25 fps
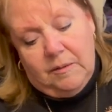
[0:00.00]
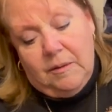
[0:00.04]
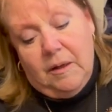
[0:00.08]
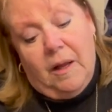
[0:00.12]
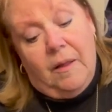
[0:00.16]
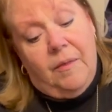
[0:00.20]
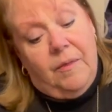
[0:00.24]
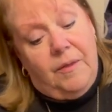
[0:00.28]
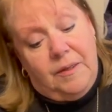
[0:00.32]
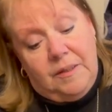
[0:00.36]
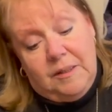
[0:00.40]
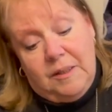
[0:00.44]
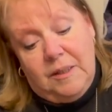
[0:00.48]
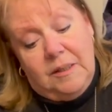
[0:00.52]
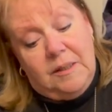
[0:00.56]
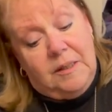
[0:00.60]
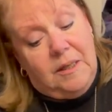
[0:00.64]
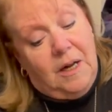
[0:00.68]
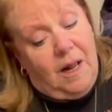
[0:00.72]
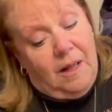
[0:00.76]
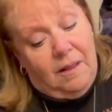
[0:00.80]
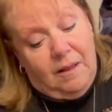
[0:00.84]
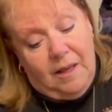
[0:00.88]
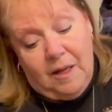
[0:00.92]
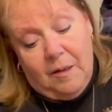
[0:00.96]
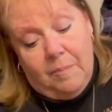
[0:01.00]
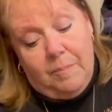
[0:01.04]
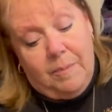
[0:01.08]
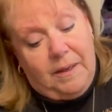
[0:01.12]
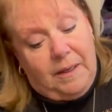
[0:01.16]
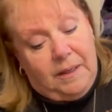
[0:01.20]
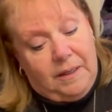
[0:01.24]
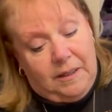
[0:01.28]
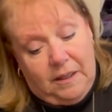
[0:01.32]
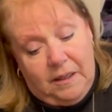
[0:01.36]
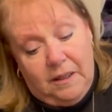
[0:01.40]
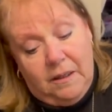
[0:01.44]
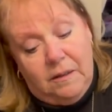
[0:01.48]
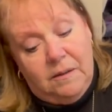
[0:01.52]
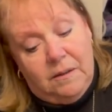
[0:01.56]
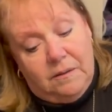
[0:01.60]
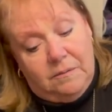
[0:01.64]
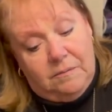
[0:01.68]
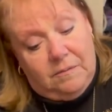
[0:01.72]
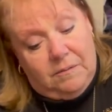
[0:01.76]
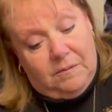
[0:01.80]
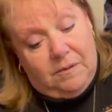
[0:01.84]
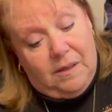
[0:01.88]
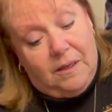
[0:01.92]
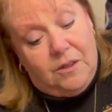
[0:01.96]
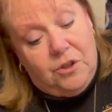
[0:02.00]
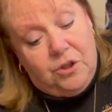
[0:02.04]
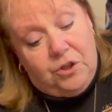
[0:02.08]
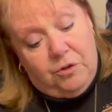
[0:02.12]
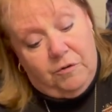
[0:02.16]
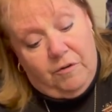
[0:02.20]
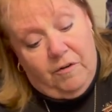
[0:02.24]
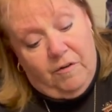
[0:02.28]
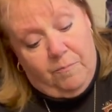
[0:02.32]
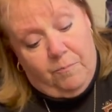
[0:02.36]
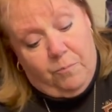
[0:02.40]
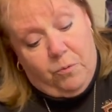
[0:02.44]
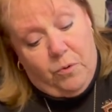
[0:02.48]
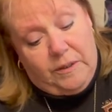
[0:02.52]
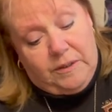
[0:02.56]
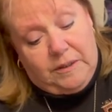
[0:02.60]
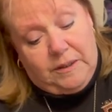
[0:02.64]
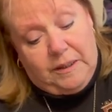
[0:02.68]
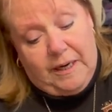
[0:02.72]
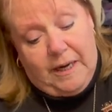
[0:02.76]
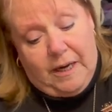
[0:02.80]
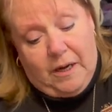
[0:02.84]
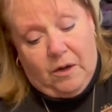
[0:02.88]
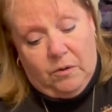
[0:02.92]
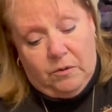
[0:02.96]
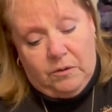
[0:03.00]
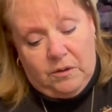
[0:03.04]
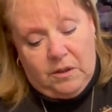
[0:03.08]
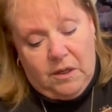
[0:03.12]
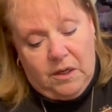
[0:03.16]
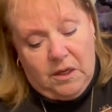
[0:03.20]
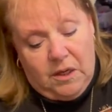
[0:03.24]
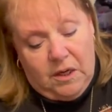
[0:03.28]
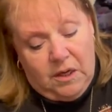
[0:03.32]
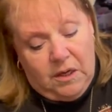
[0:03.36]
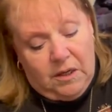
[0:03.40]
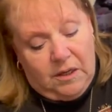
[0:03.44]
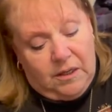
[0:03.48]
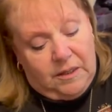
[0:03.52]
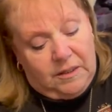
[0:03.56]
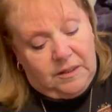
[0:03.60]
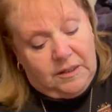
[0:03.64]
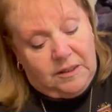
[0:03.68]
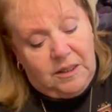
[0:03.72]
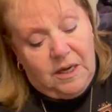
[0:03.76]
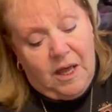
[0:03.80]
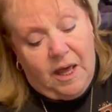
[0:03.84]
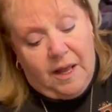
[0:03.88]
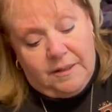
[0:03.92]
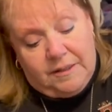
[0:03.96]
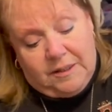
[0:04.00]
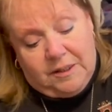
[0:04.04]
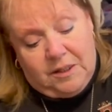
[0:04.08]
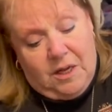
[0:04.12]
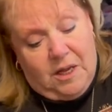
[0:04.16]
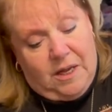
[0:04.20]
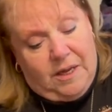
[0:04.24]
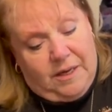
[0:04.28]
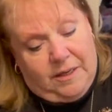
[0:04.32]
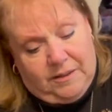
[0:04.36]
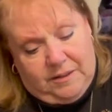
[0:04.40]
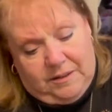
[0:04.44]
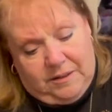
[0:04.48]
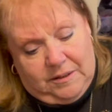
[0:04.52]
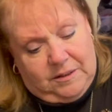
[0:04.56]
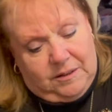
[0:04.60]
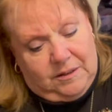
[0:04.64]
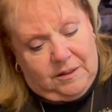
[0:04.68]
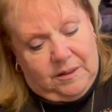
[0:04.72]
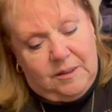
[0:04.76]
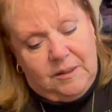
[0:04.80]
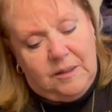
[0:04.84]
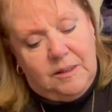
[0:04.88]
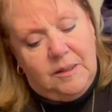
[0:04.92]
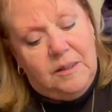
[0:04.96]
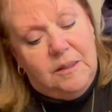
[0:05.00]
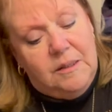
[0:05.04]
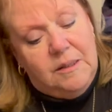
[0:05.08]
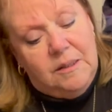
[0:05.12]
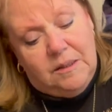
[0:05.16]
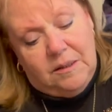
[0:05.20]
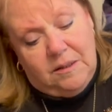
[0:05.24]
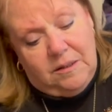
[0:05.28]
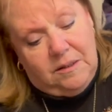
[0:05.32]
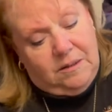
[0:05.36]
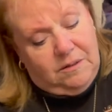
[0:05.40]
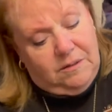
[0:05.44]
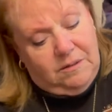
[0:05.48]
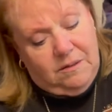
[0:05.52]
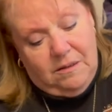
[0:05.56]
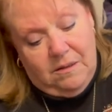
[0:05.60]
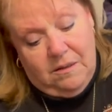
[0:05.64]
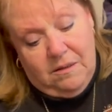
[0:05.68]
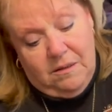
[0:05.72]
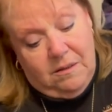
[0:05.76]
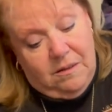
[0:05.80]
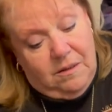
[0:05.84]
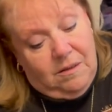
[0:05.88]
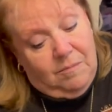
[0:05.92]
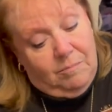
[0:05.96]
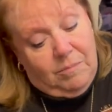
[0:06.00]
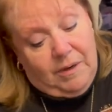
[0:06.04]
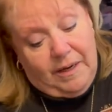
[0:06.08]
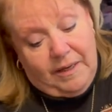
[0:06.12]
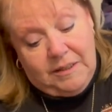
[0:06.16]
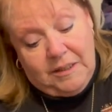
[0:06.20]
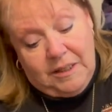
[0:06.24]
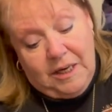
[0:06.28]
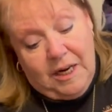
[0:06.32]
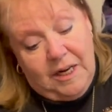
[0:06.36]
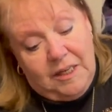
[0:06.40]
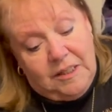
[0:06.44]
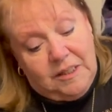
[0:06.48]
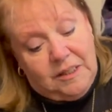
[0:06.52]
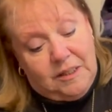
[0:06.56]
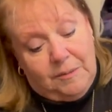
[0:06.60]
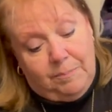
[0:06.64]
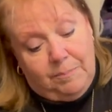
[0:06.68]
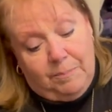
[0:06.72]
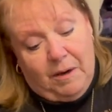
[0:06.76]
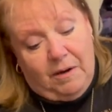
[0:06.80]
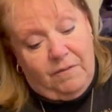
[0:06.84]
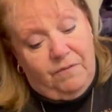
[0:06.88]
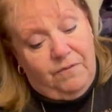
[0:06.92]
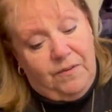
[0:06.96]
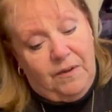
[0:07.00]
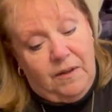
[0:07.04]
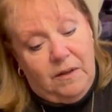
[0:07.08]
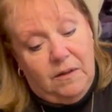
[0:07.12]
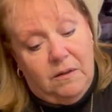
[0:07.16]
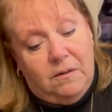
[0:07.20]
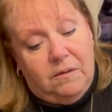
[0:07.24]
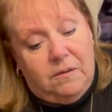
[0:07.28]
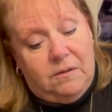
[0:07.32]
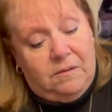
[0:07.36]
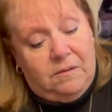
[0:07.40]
this is not like baking, as you have pointed out. It's not a science. This is by taste, by feel.